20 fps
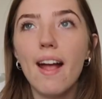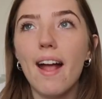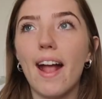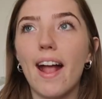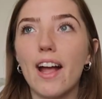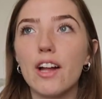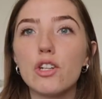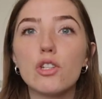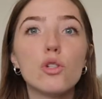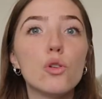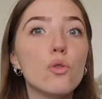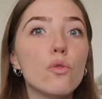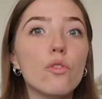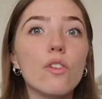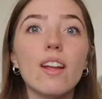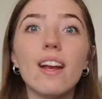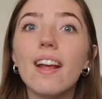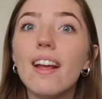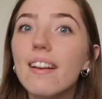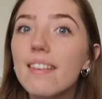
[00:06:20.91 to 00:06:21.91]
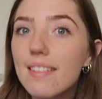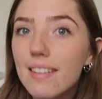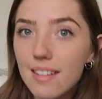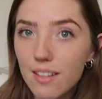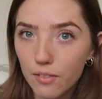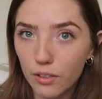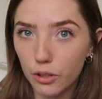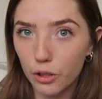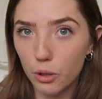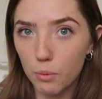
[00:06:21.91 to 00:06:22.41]
and to fit into
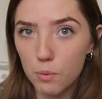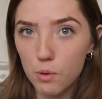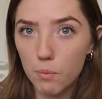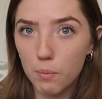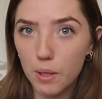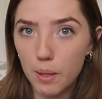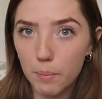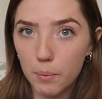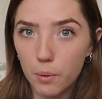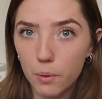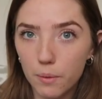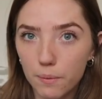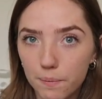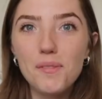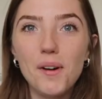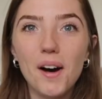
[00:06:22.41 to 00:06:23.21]
different groups of people.